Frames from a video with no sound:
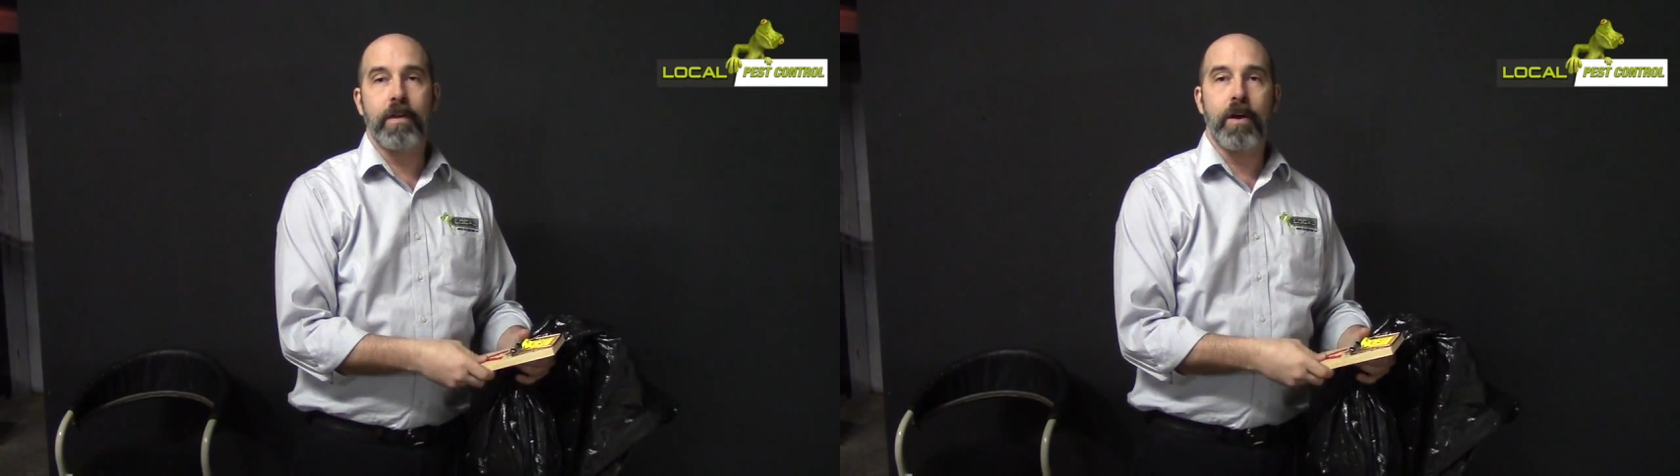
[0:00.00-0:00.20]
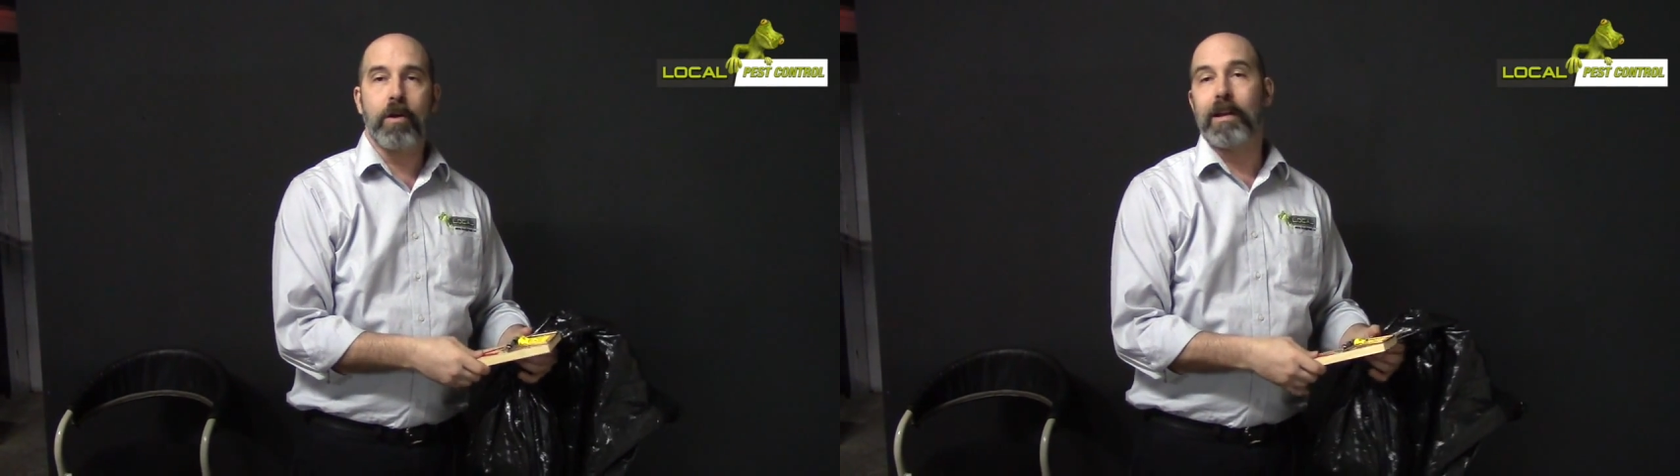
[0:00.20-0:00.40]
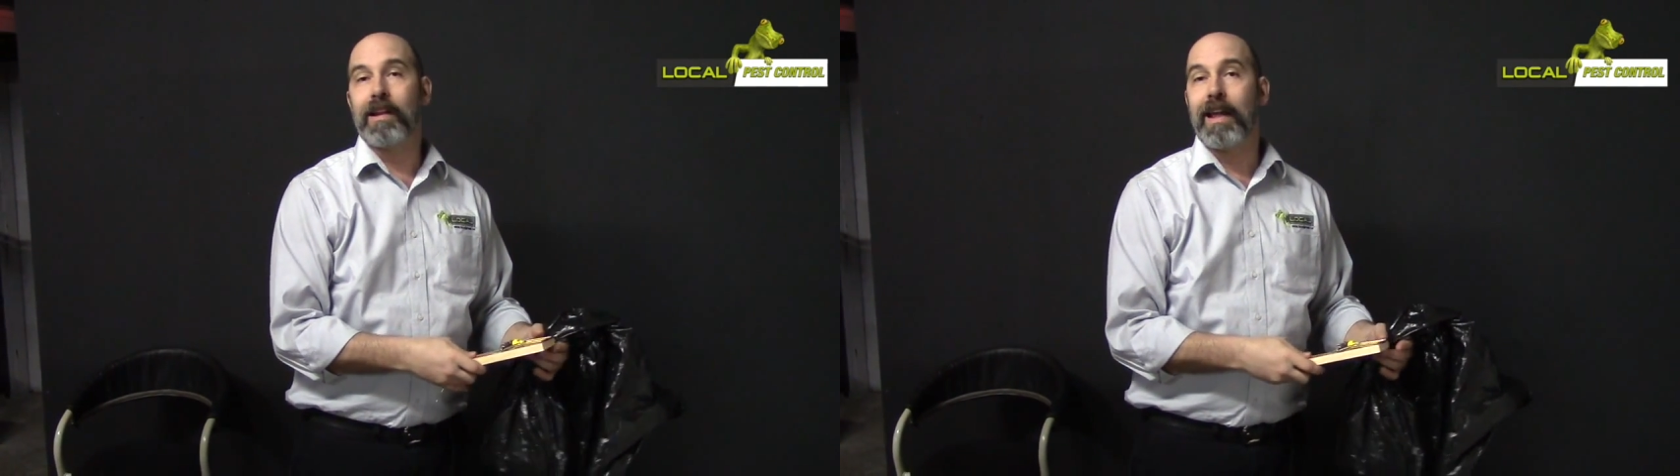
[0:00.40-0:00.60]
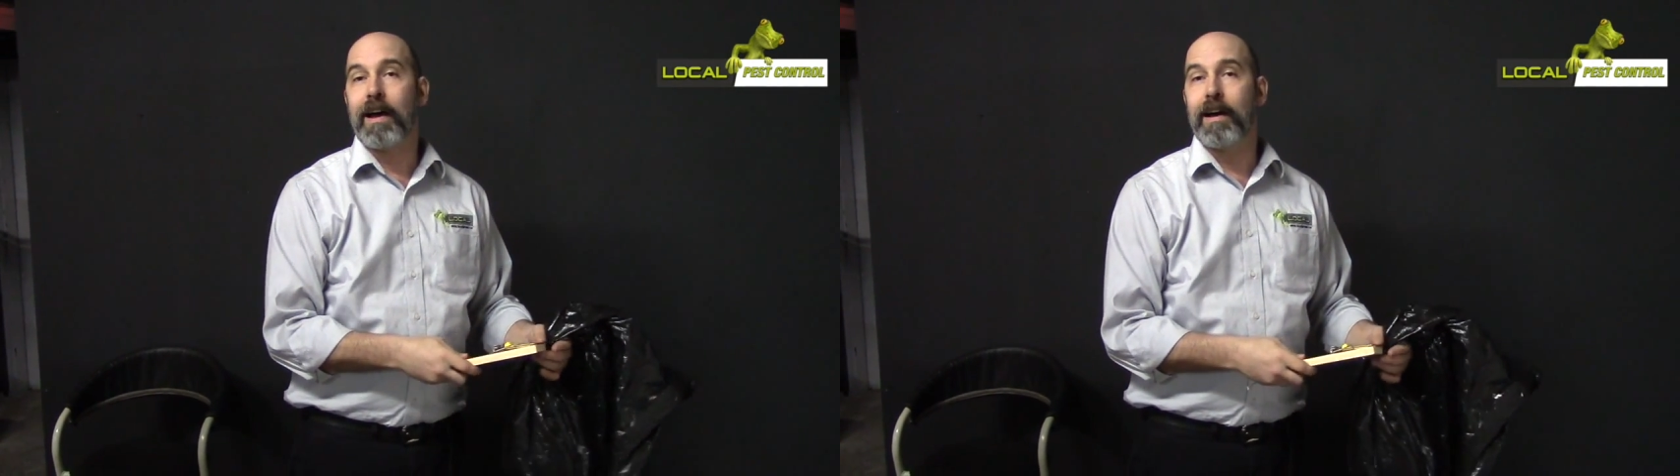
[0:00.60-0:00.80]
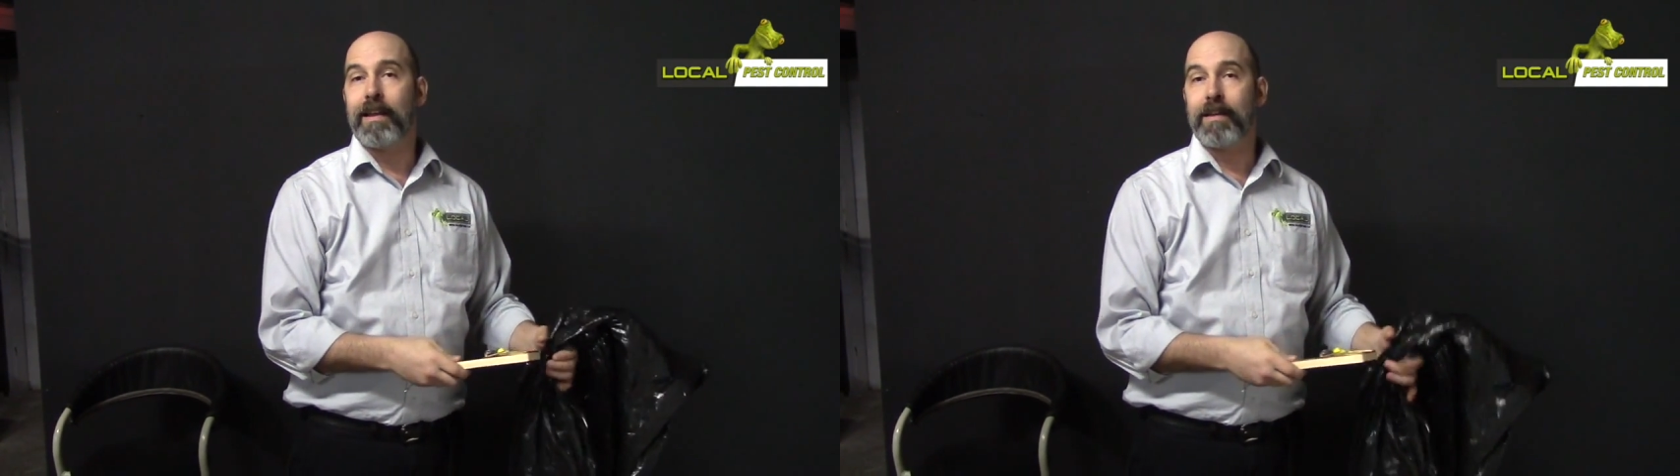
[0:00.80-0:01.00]
they are a little
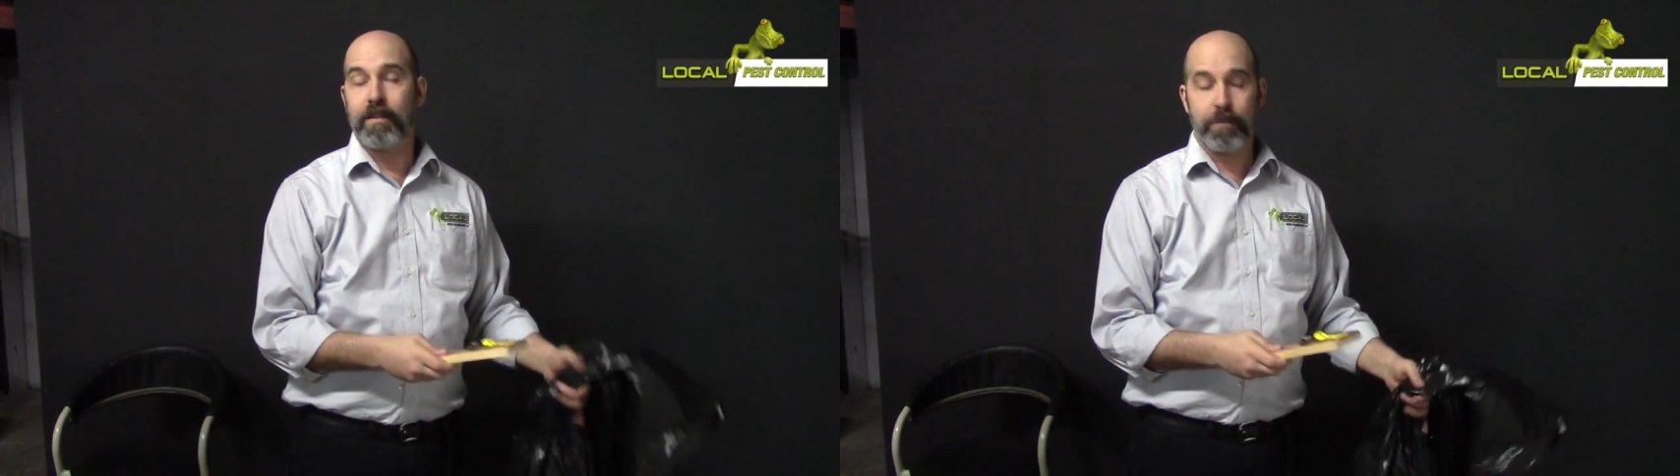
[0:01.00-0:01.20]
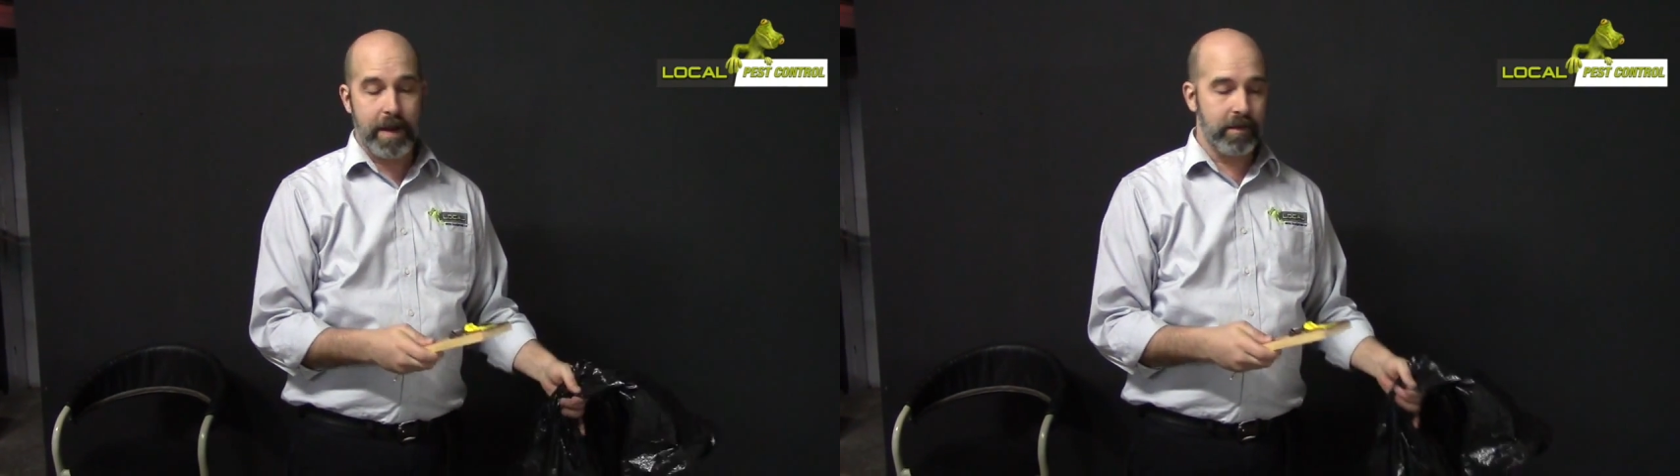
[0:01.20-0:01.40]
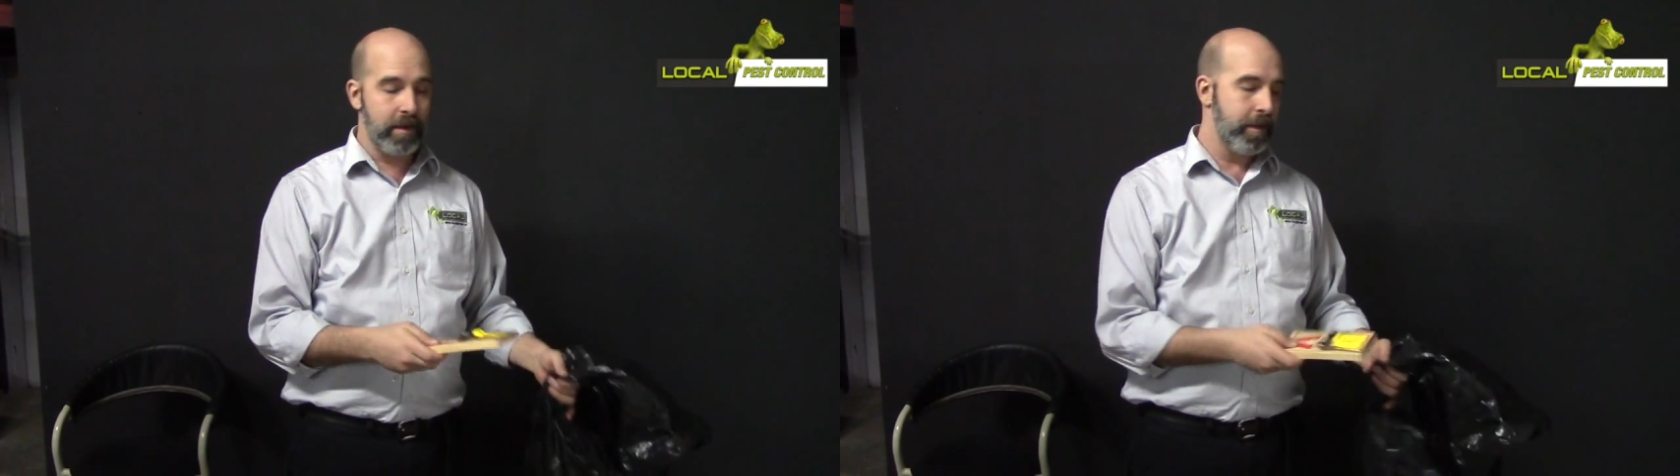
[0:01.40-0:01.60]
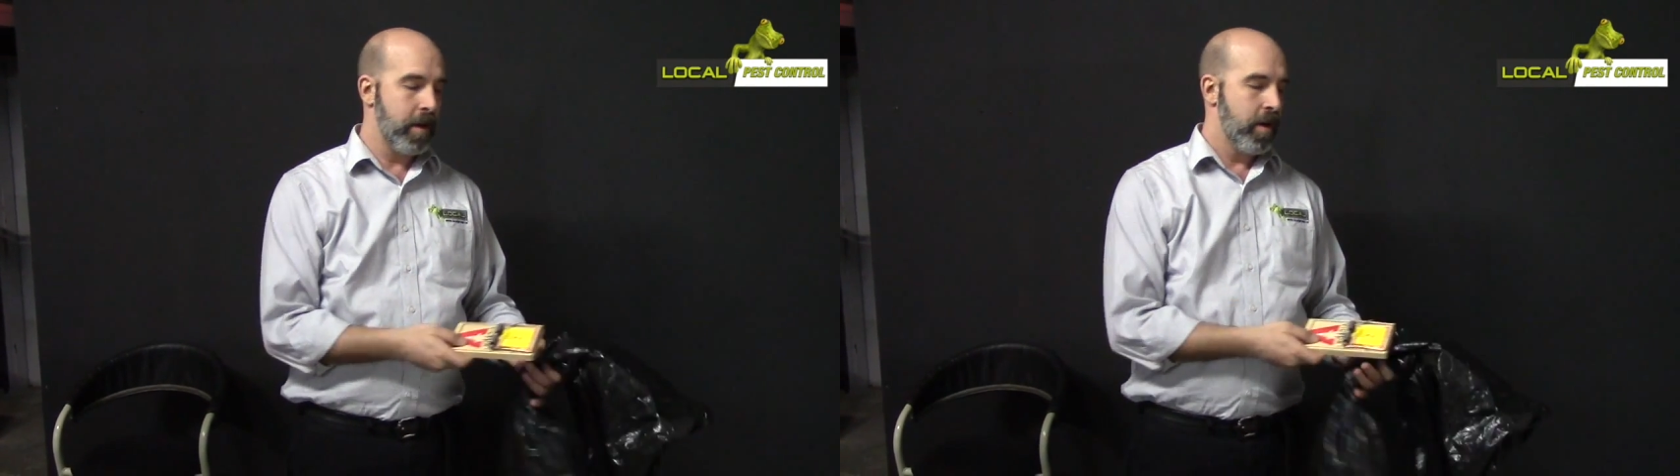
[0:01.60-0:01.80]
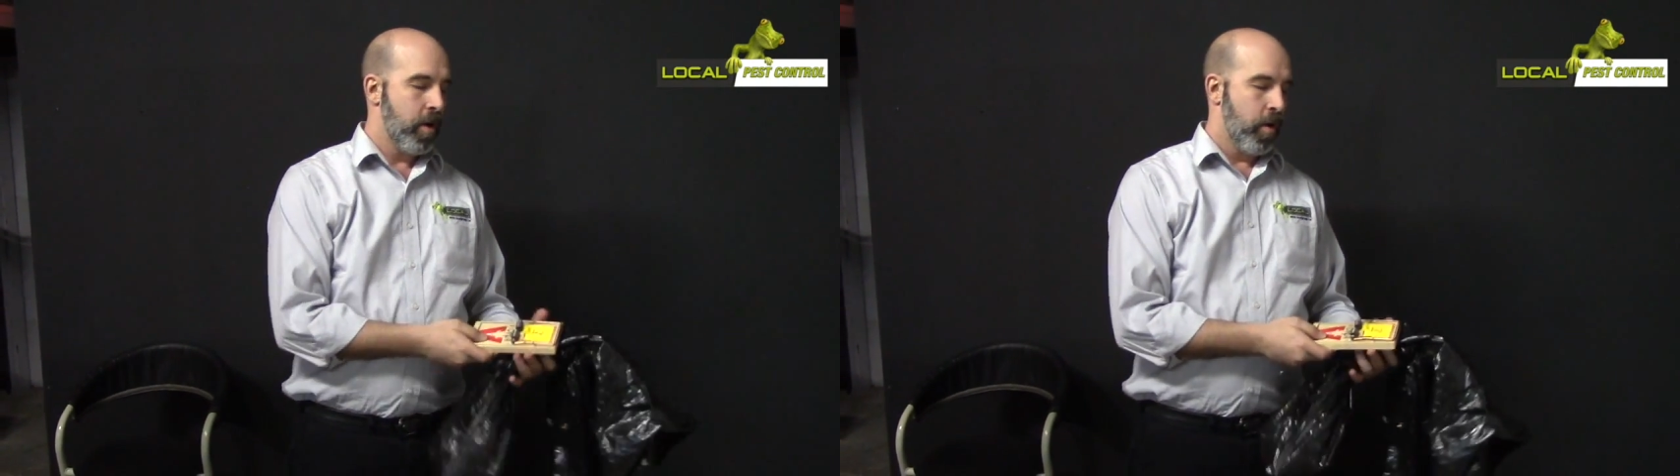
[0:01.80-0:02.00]
less expensive.